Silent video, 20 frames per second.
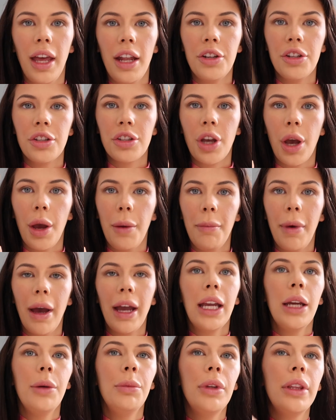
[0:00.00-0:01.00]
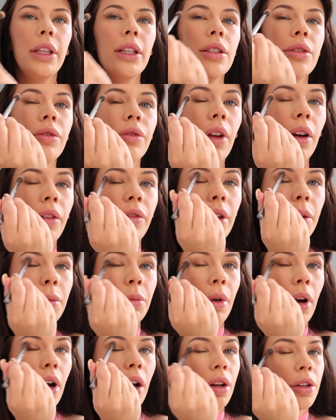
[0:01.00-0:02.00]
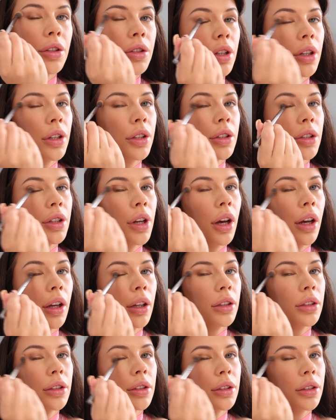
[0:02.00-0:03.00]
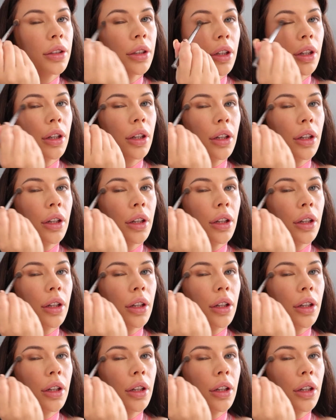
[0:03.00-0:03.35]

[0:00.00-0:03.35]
then just going back in with this fluffy brush and just